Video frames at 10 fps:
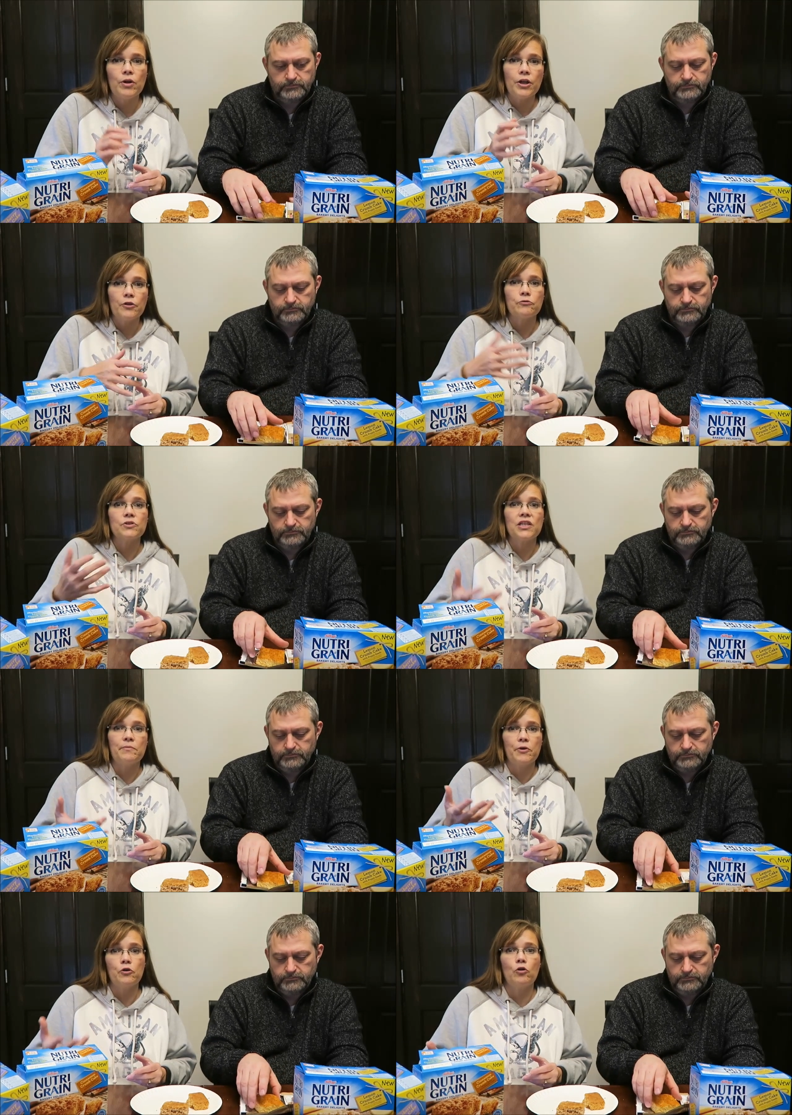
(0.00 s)
Speaker 1: to another
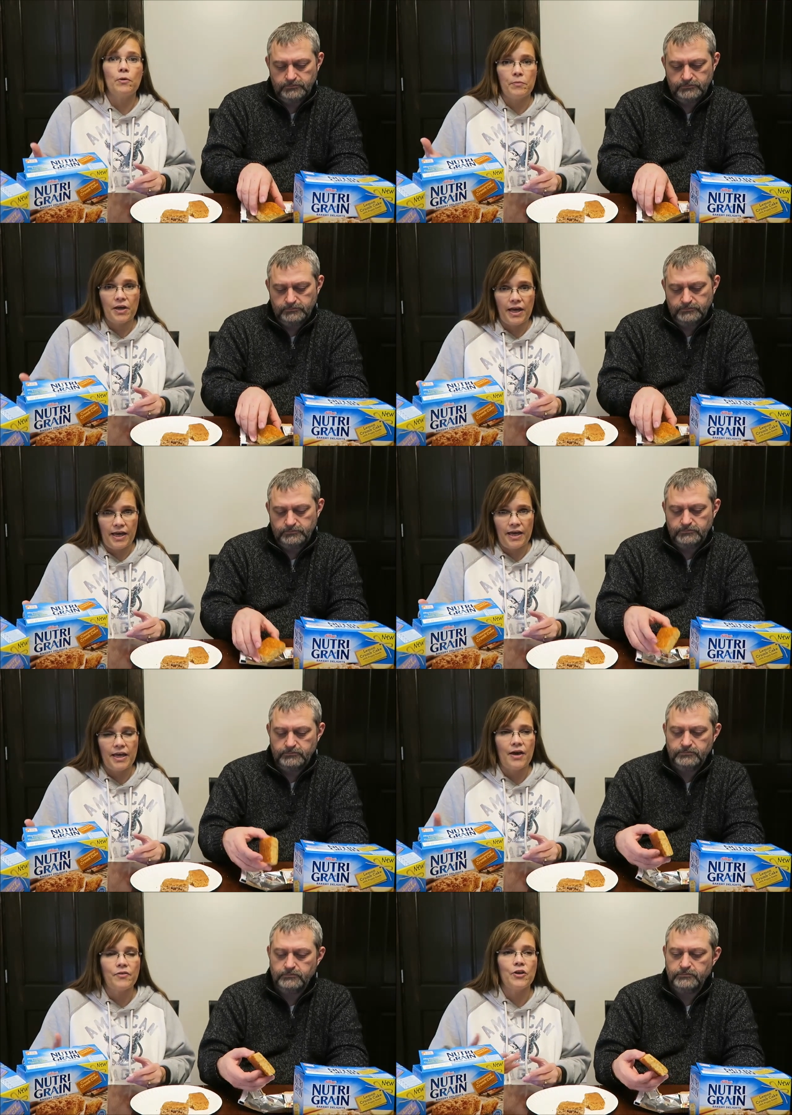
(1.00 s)
cinnamon crumb
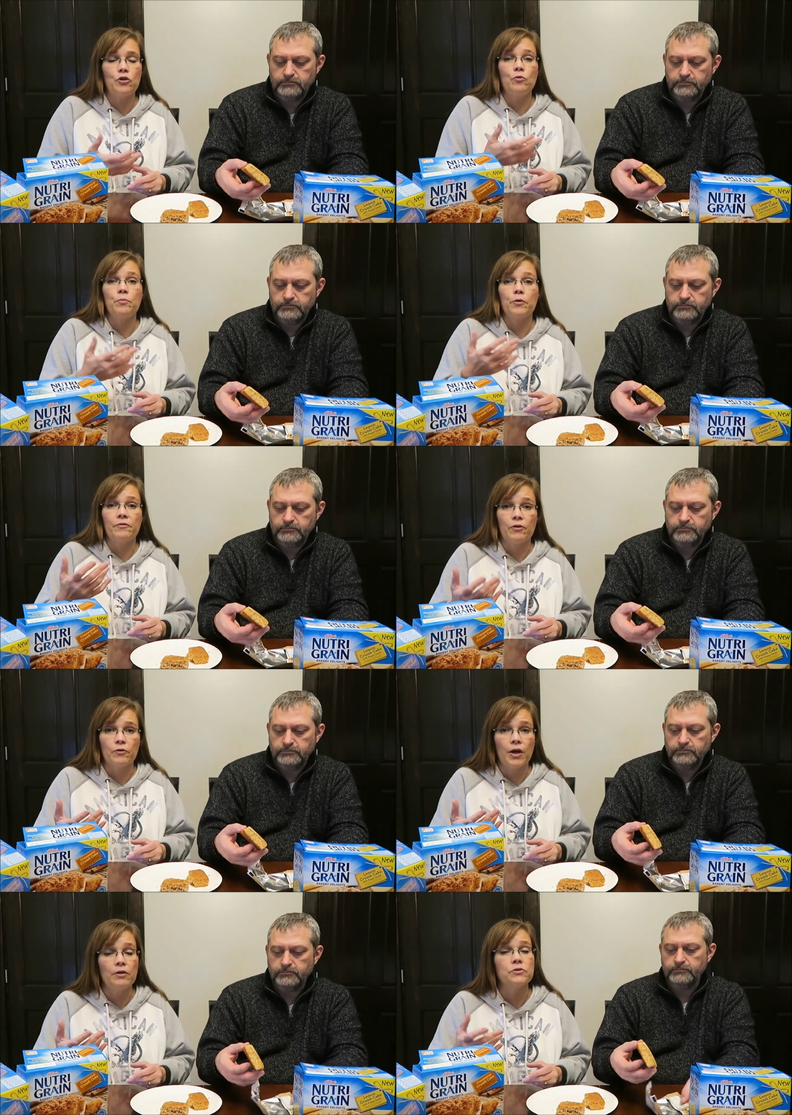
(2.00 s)
cake, I think you would
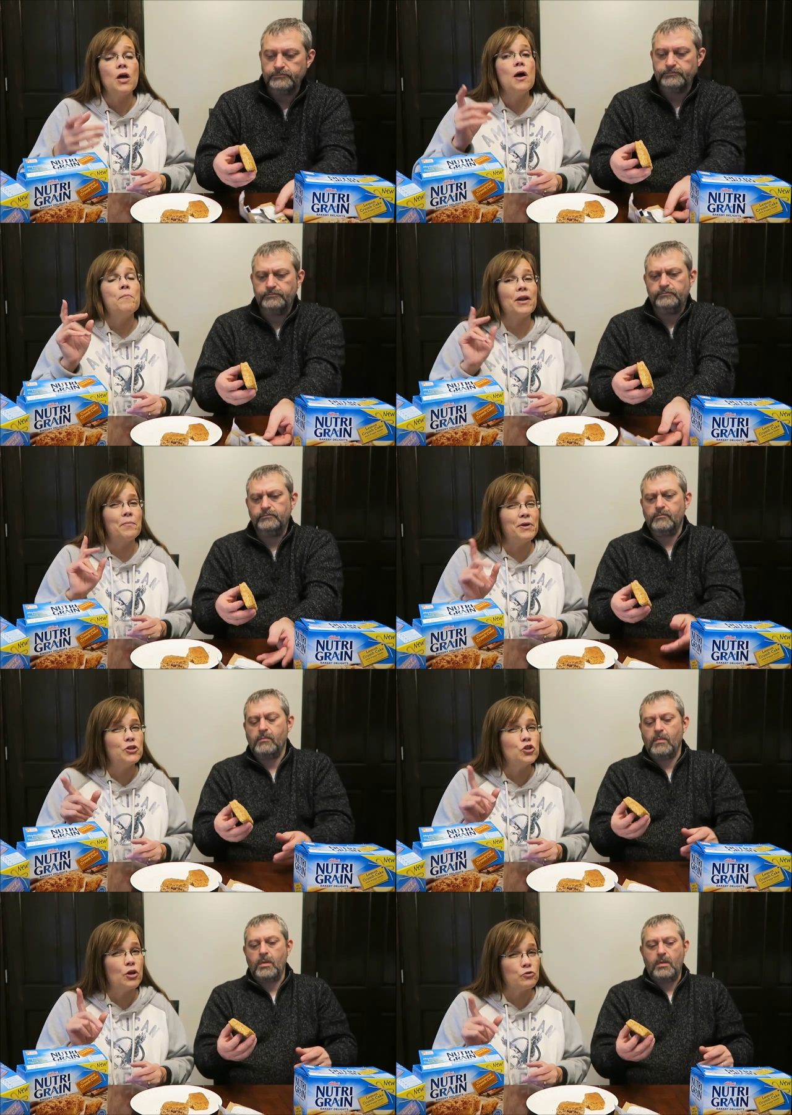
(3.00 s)
prefer those. But I
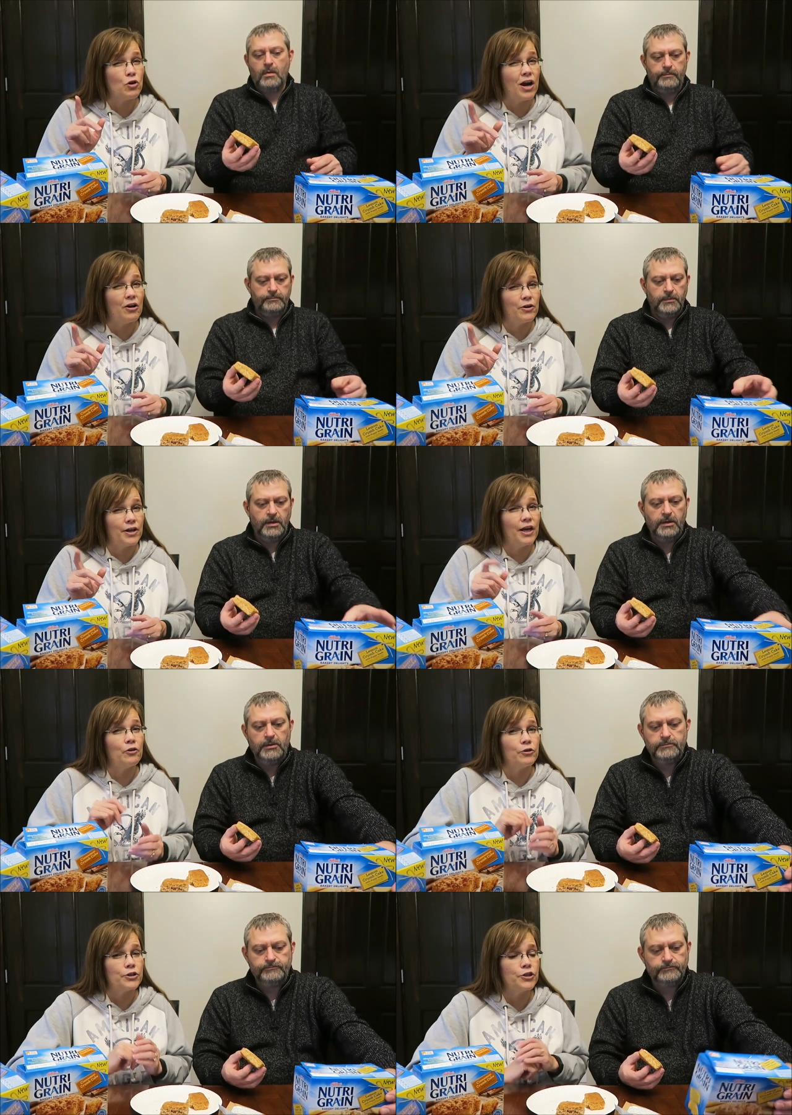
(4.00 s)
bet you those are higher in
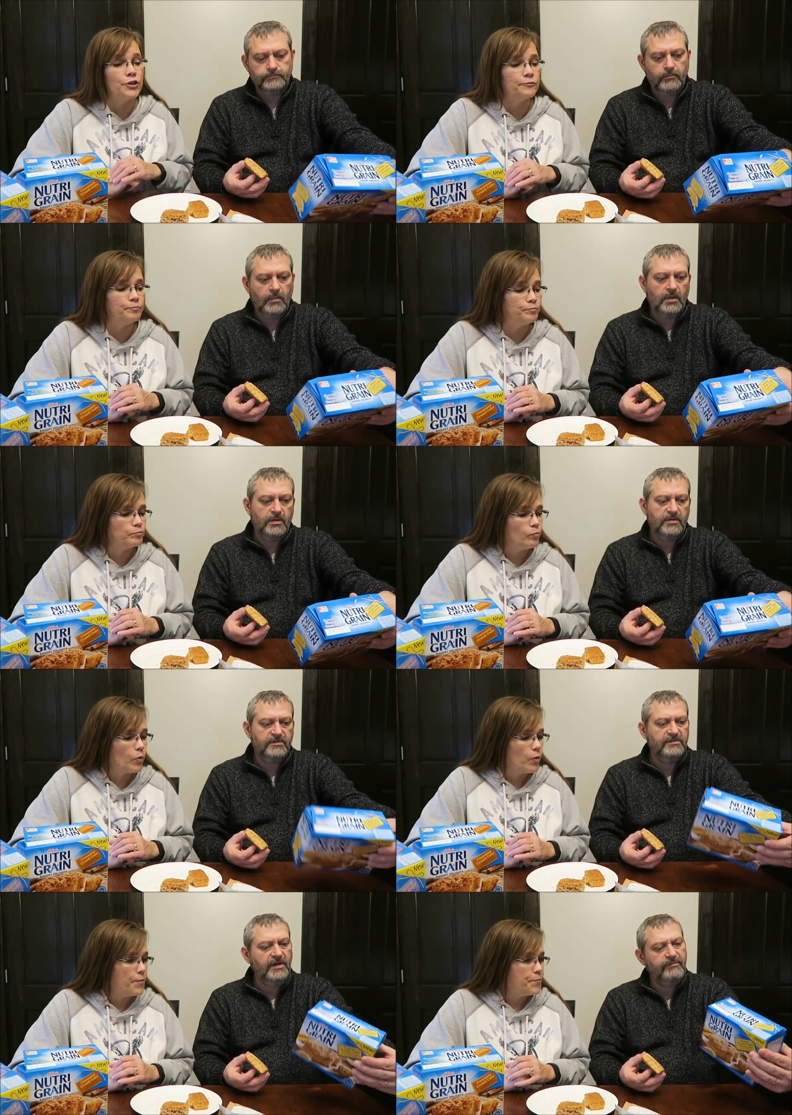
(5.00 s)
calorie too.
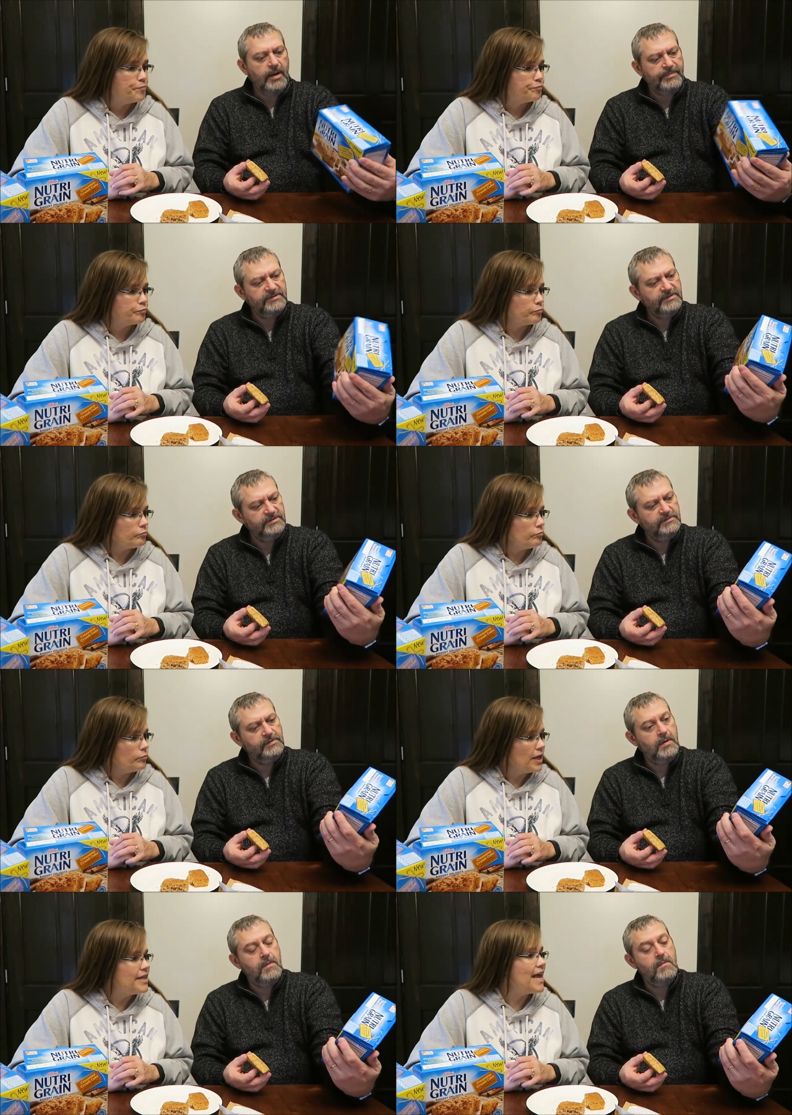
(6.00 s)
Speaker 2: Does this have poppy
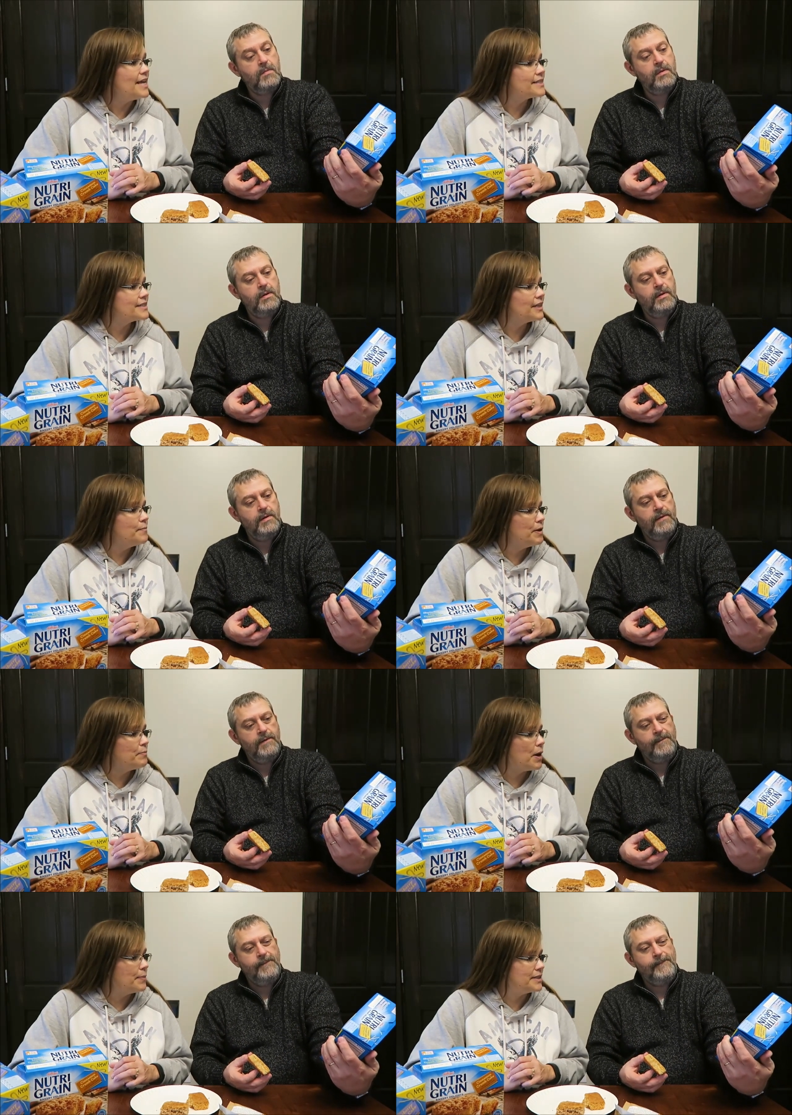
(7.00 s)
seeds?
Speaker 1: Yes,
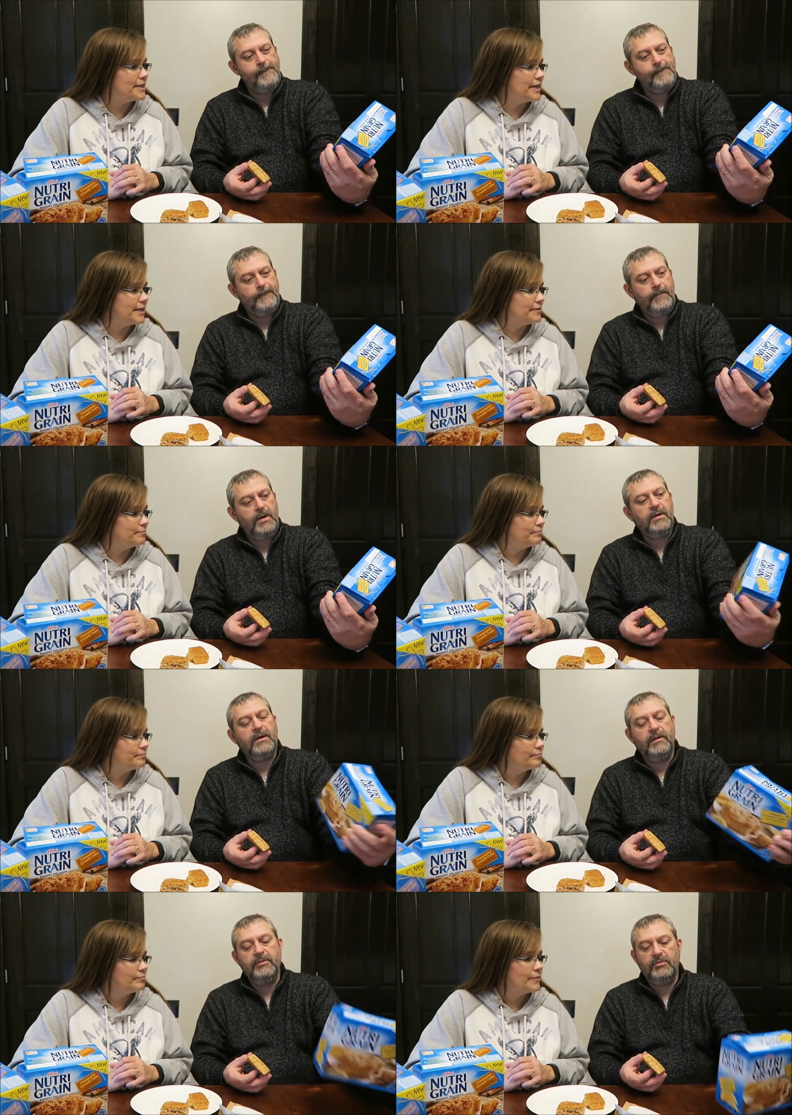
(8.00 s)
lemon poppy seed.
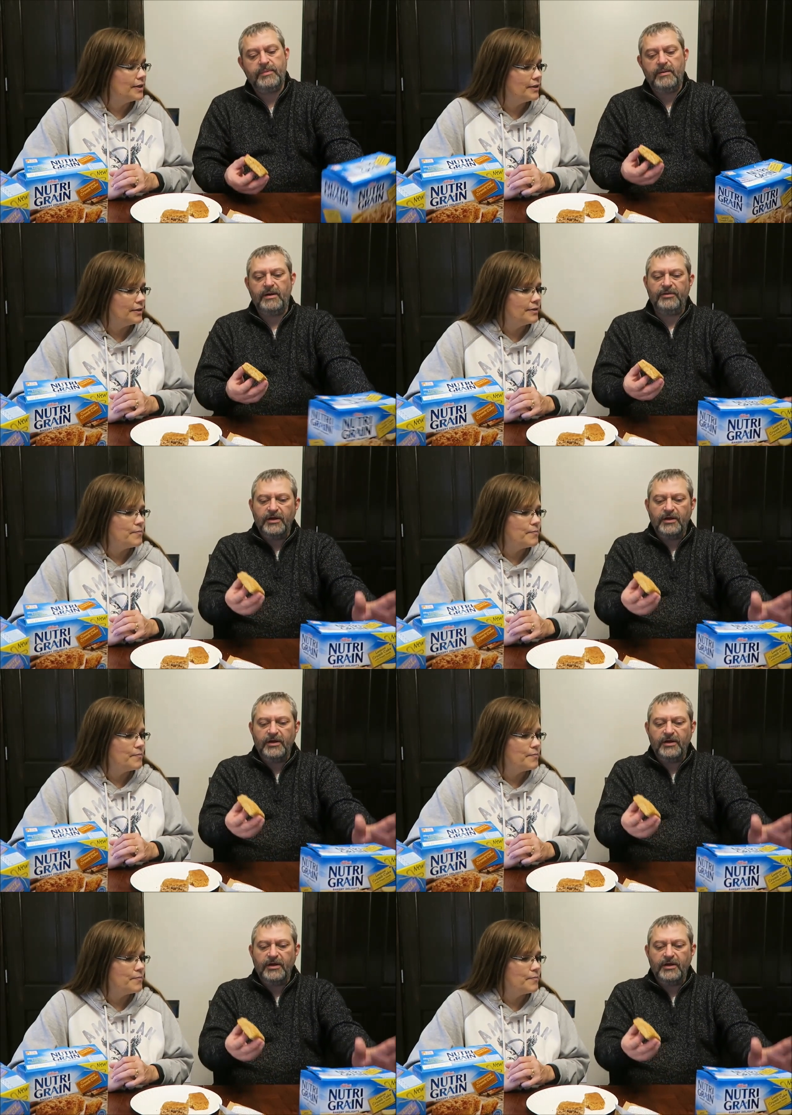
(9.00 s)
Speaker 2: Okay, lemon with poppy. I